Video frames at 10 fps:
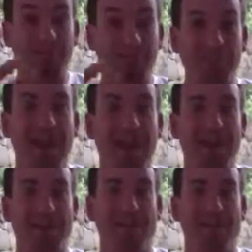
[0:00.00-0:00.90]
to do
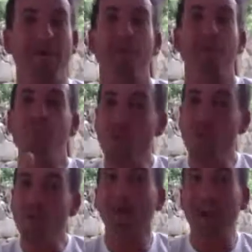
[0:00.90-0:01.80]
that. But
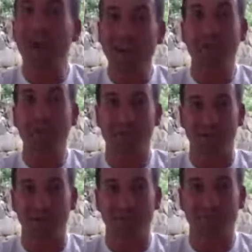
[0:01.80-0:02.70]
what we're going to
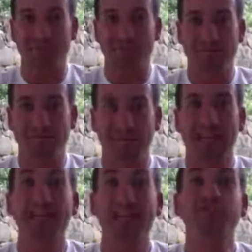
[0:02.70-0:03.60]
do
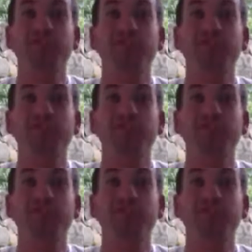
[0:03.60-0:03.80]
is do